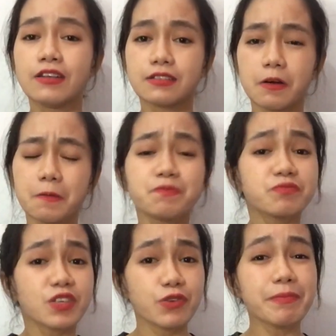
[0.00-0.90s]
So
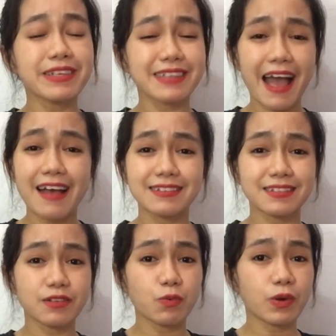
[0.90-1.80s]
we must
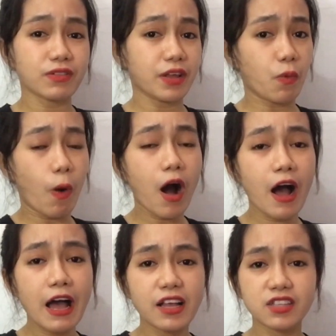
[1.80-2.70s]
ask what they
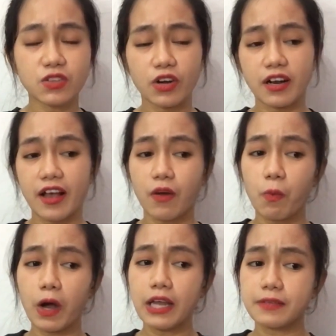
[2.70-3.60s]
want, or like
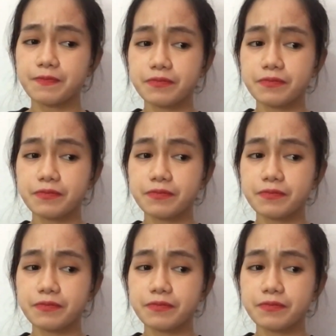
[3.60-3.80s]
what